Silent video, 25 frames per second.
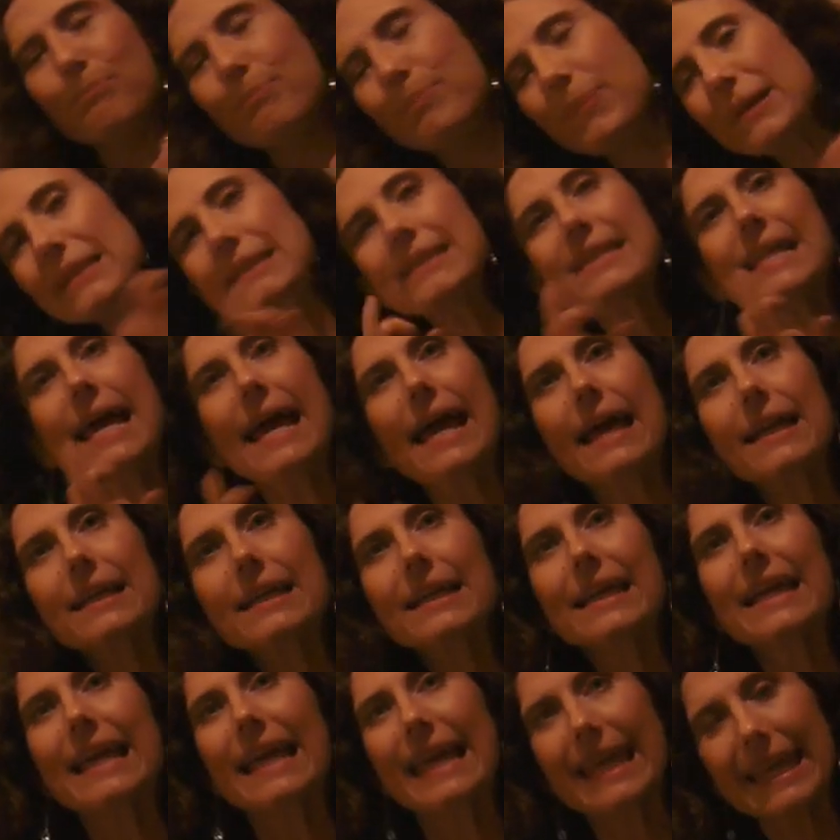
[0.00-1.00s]
But
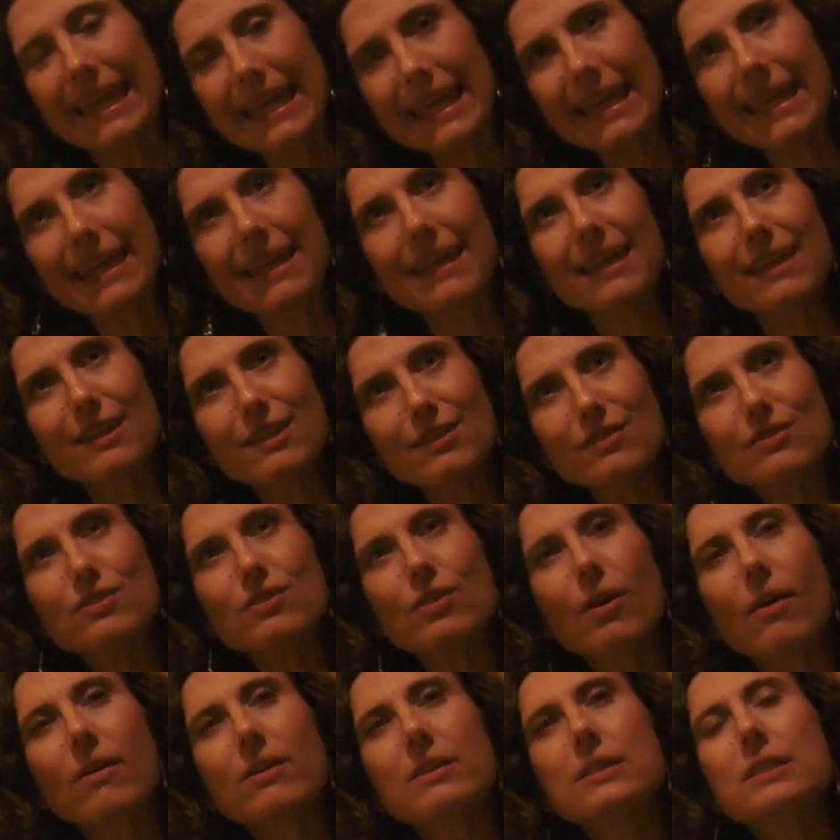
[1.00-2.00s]
then he
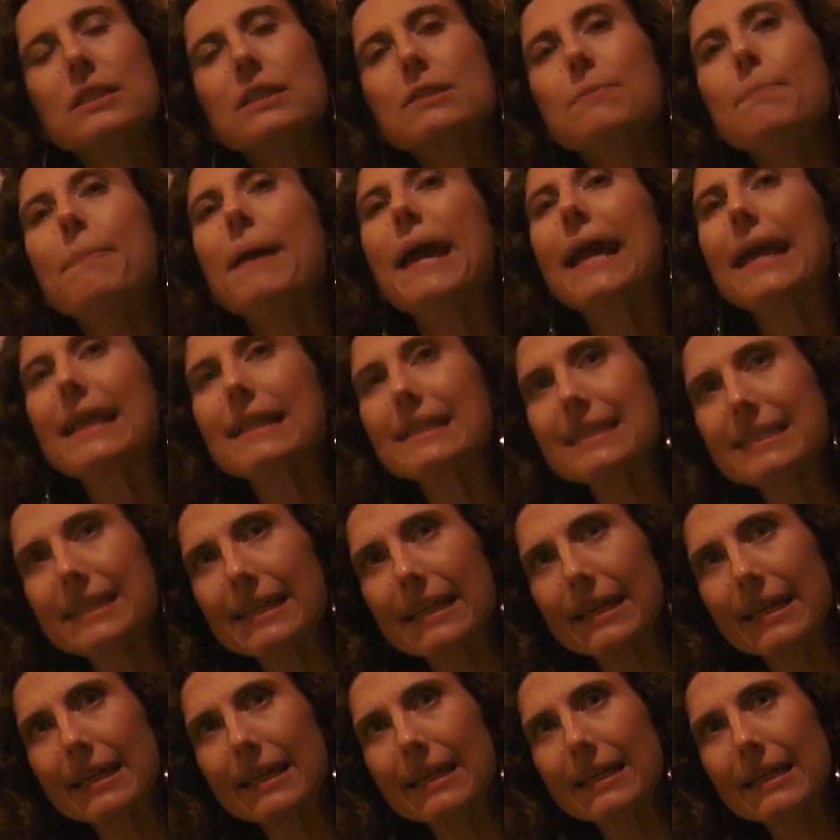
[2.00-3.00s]
started
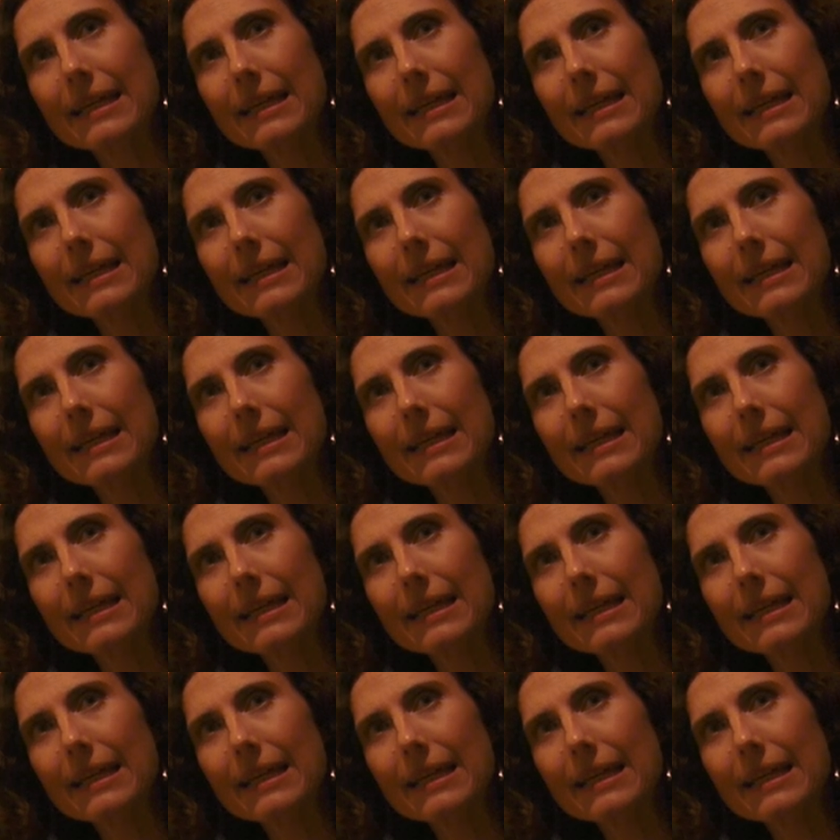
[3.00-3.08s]
painting.